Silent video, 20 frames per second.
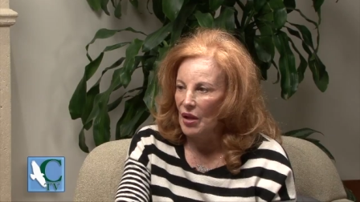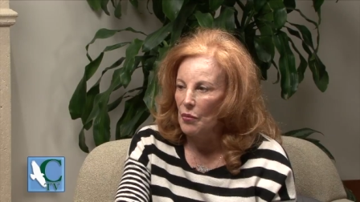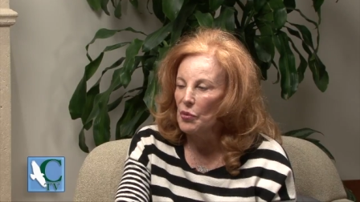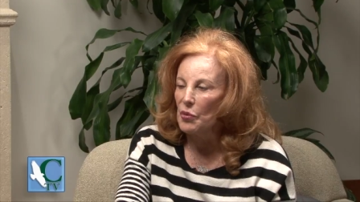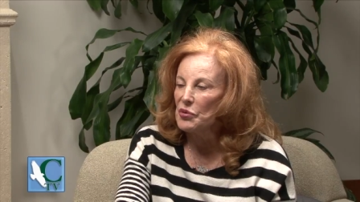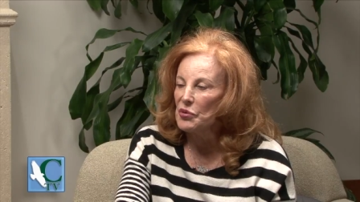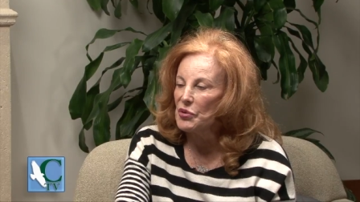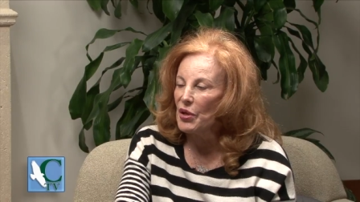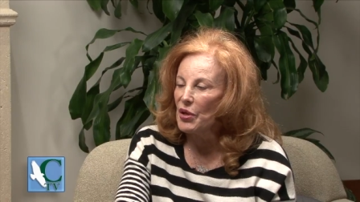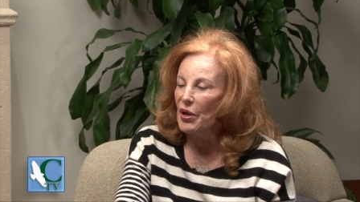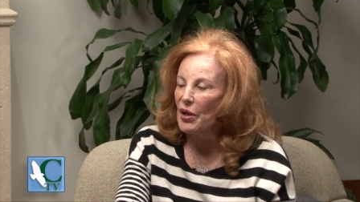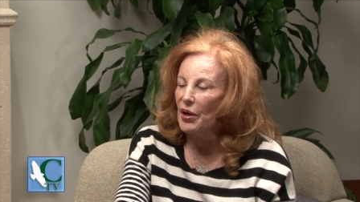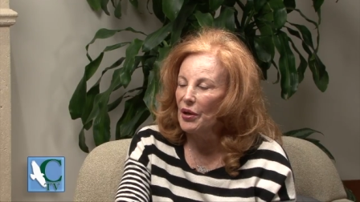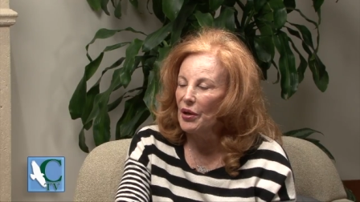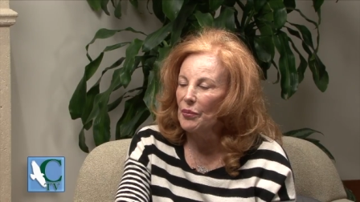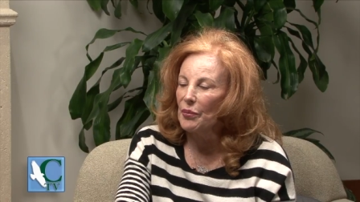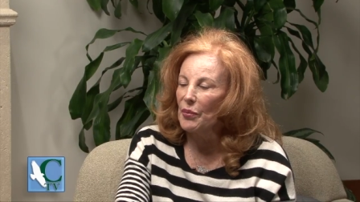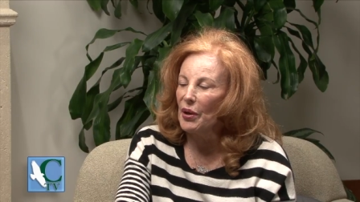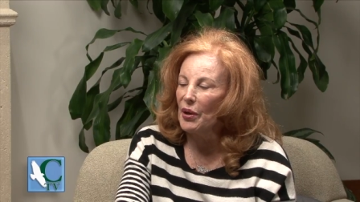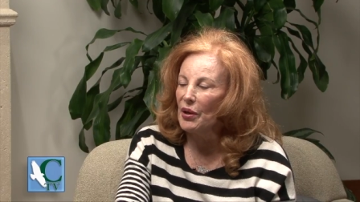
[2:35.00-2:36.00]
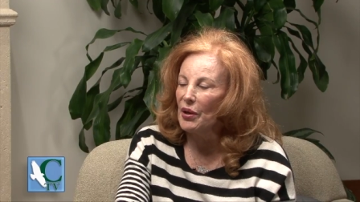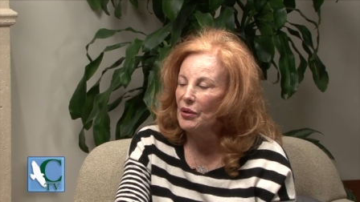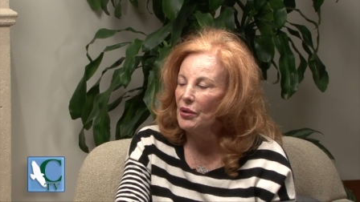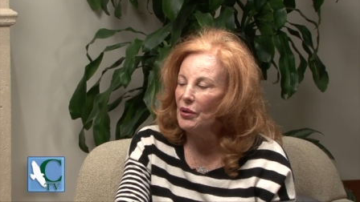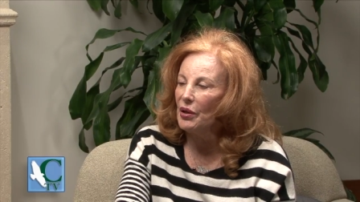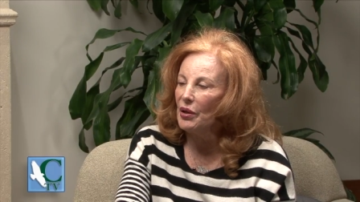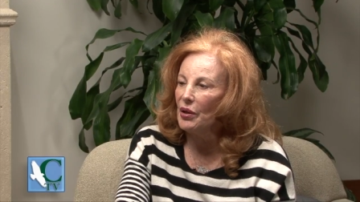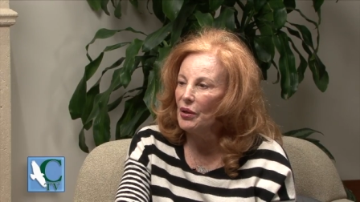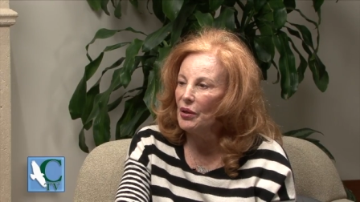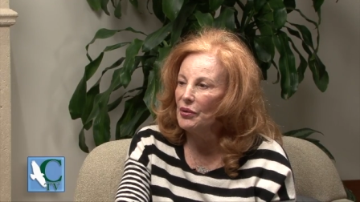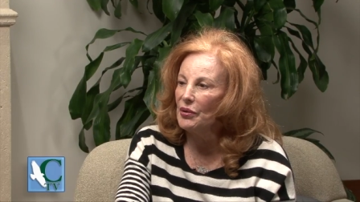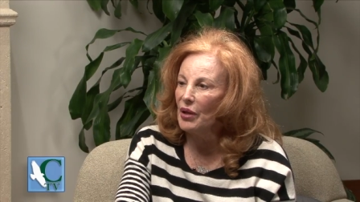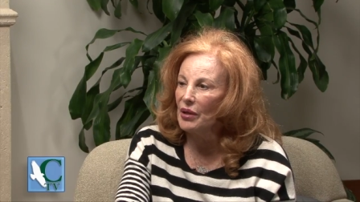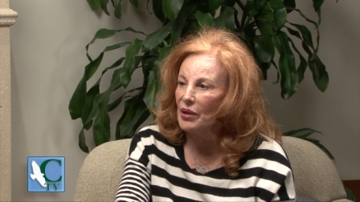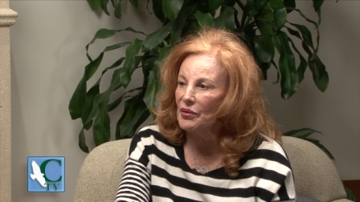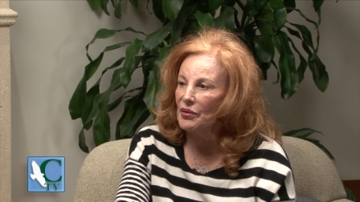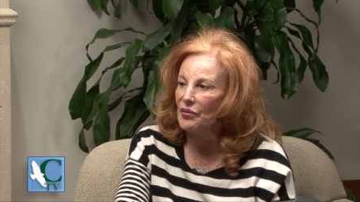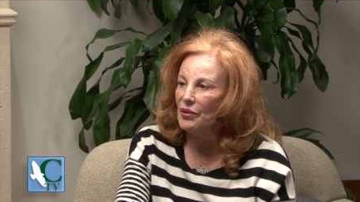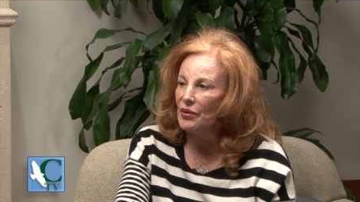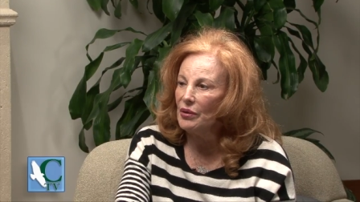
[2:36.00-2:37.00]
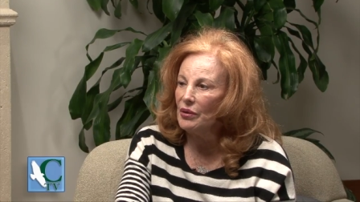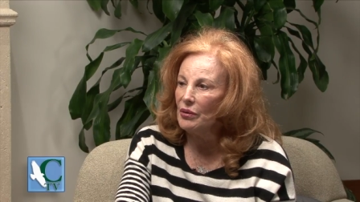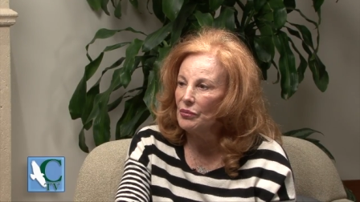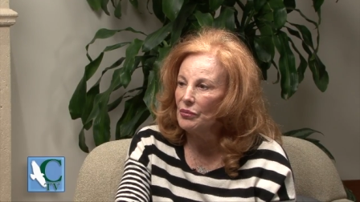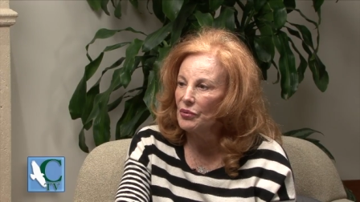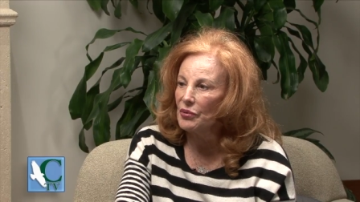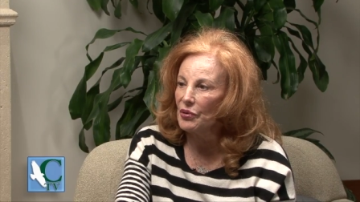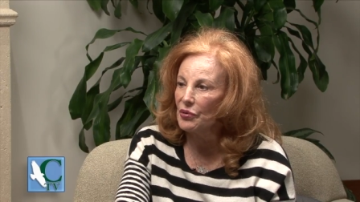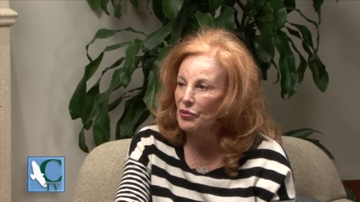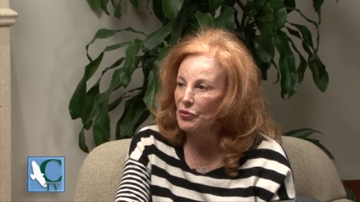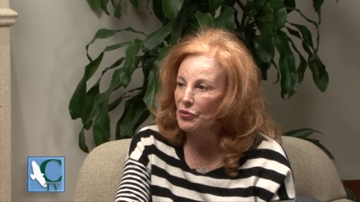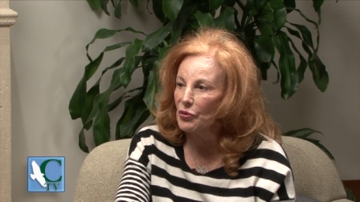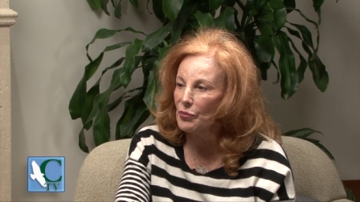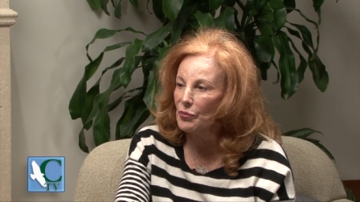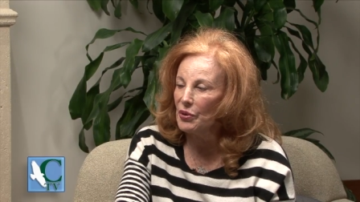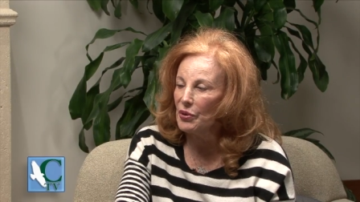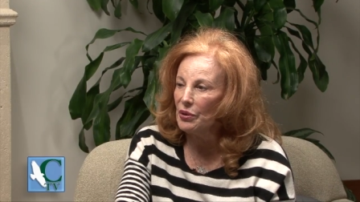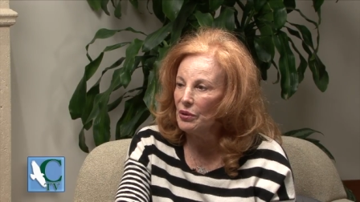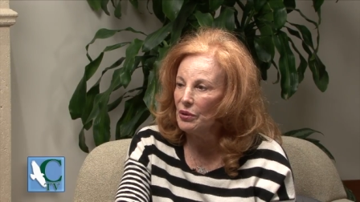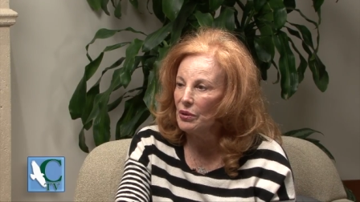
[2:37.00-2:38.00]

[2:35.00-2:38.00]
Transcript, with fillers: Was the hangman a Nazi? No. A German?